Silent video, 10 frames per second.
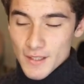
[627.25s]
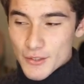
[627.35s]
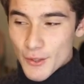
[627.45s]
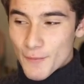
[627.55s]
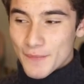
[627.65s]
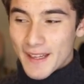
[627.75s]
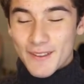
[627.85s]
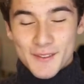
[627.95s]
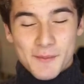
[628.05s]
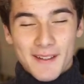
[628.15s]
So I
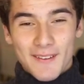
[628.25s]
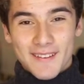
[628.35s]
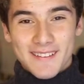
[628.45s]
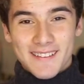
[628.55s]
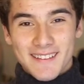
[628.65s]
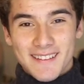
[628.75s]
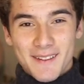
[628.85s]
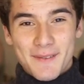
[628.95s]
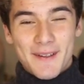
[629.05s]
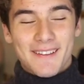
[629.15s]
know it's been a lot
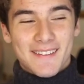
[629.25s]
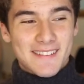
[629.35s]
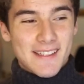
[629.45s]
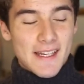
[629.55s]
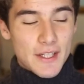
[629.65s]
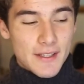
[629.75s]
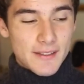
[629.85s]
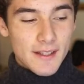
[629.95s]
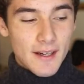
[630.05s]
to digest.